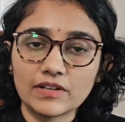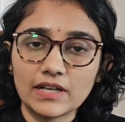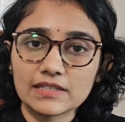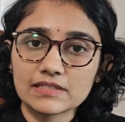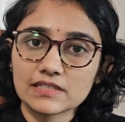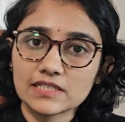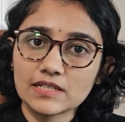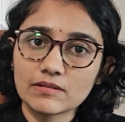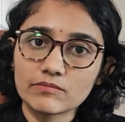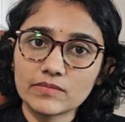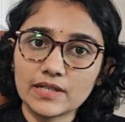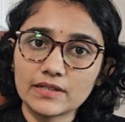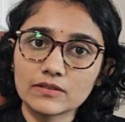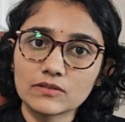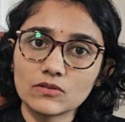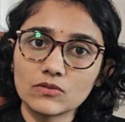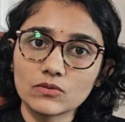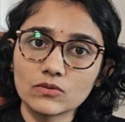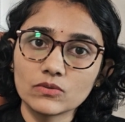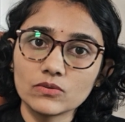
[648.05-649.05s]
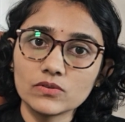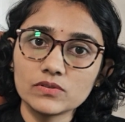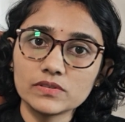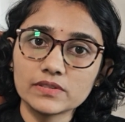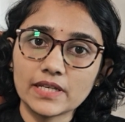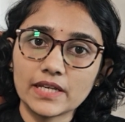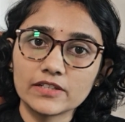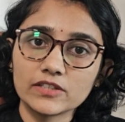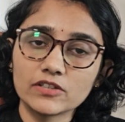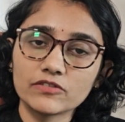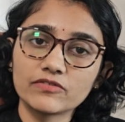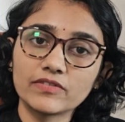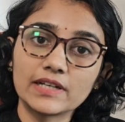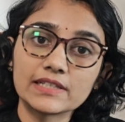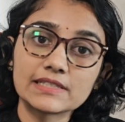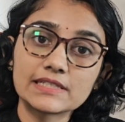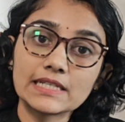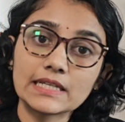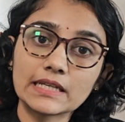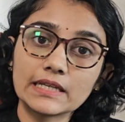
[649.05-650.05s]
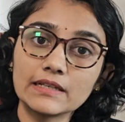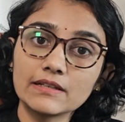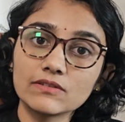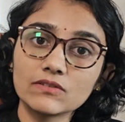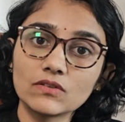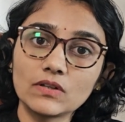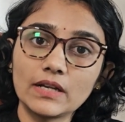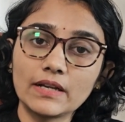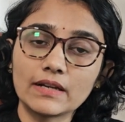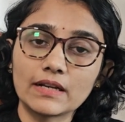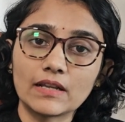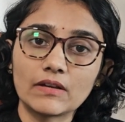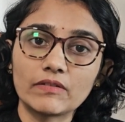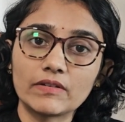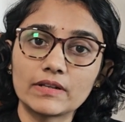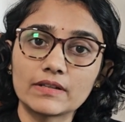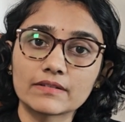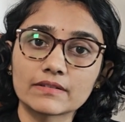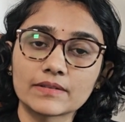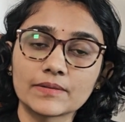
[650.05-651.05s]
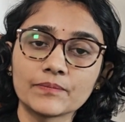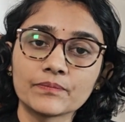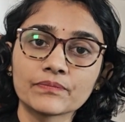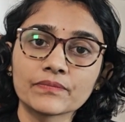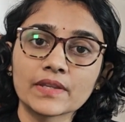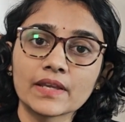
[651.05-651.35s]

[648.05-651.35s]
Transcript: fasting blood glucose and your fasting insulin levels.